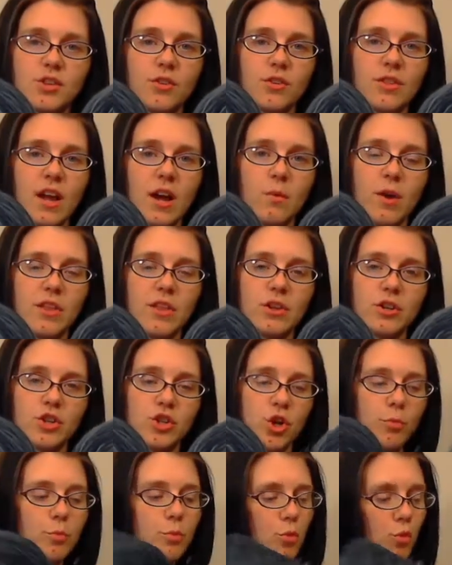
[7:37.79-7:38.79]
so that way there's
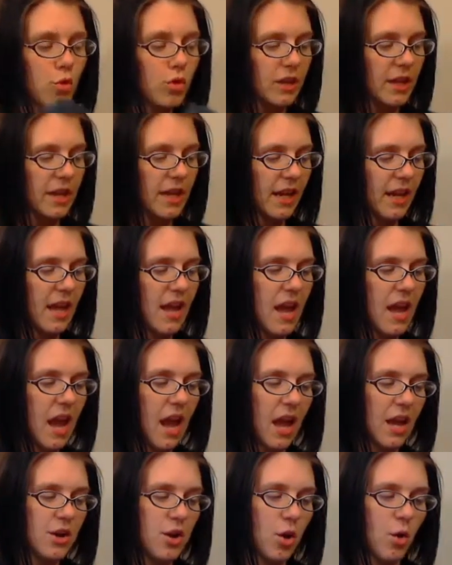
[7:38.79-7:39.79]
no pooling
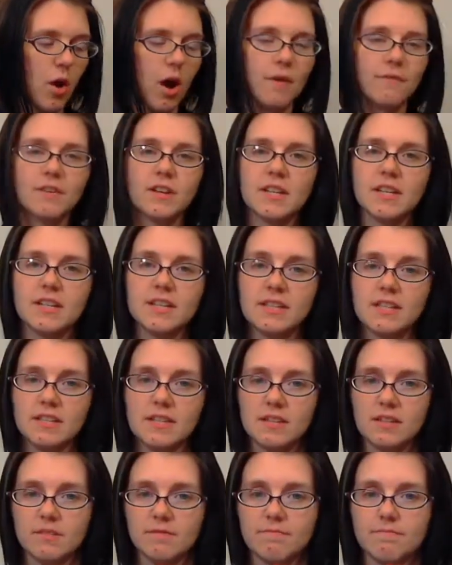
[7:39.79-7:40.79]
and no
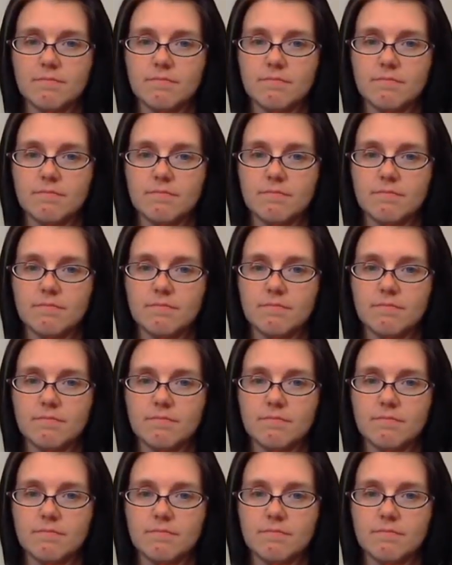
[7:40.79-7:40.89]
obvious,